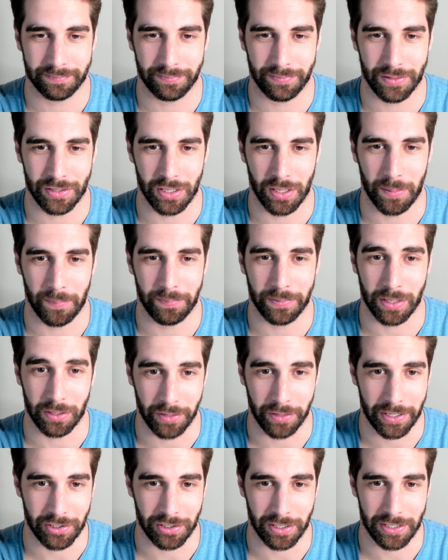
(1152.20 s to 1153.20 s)
So
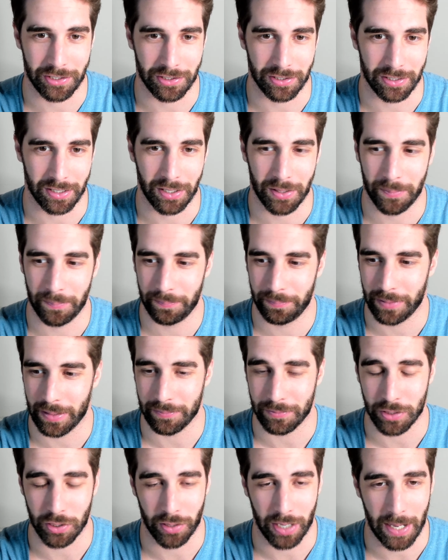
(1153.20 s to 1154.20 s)
congratulations, Leo. I'm
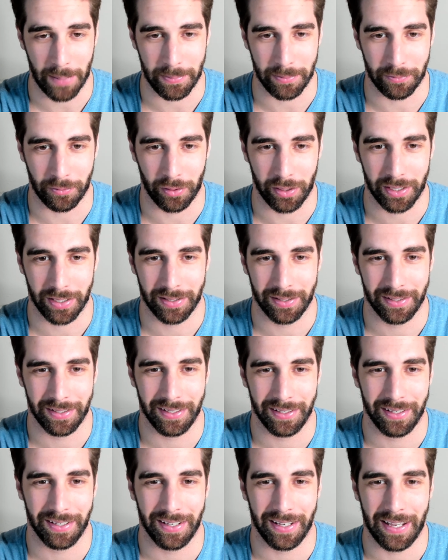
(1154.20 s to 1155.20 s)
so happy for you.
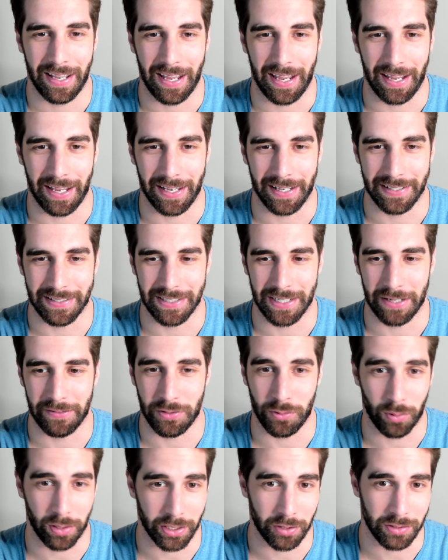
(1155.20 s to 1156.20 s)
And uh, if you
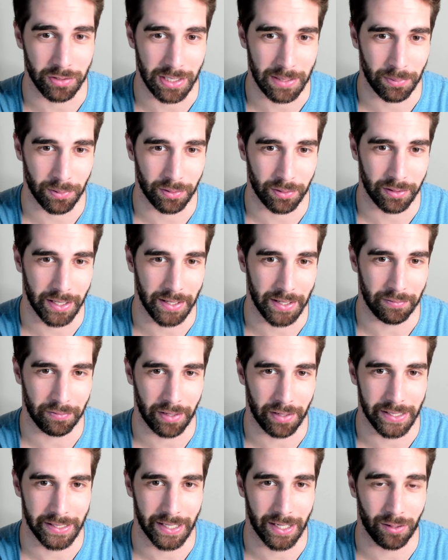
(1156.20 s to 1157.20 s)
want to go deeper and
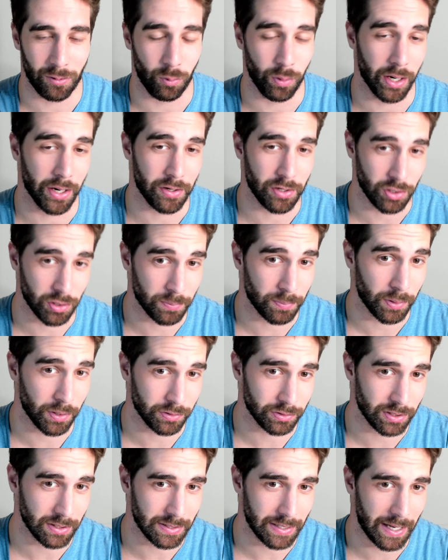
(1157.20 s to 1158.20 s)
find out where your
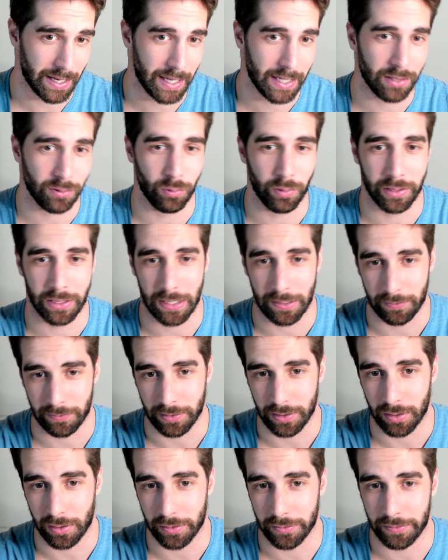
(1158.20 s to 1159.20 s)
person's at, what they
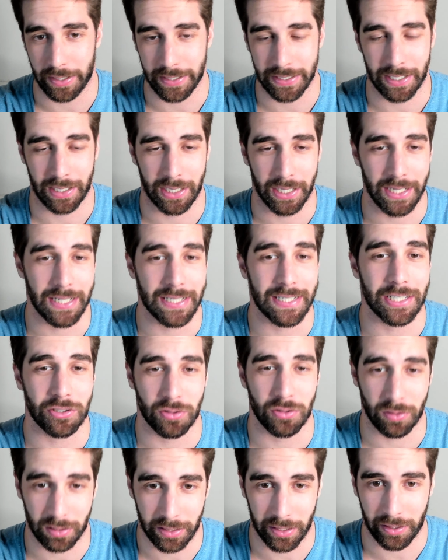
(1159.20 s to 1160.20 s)
feel, and find out any
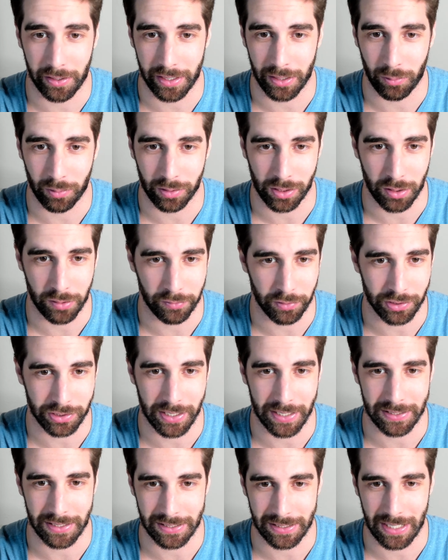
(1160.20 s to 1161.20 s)
additional clarity on what the universe
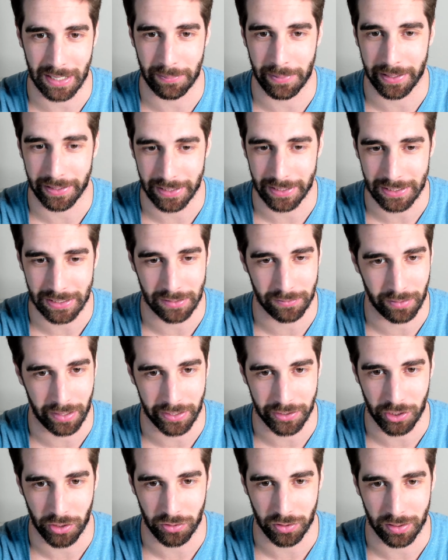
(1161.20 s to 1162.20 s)
has to say about this divine
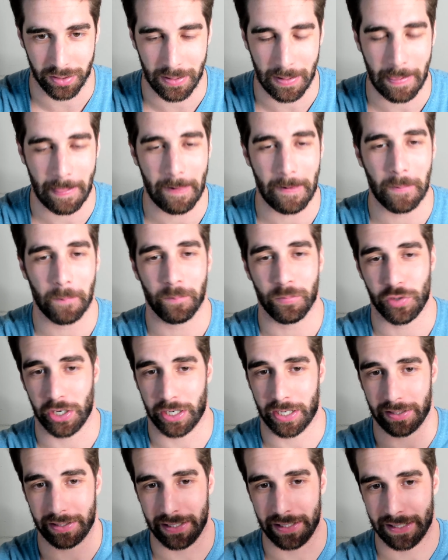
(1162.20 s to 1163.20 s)
union, check
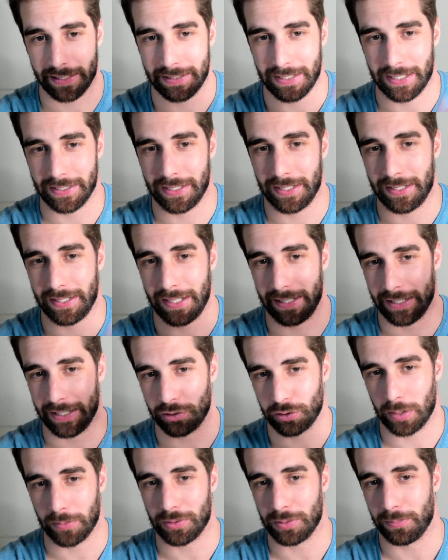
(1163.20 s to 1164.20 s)
out the extended in the
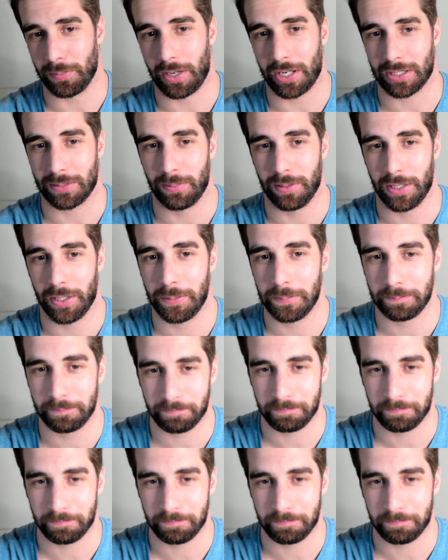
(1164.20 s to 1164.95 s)
description box below.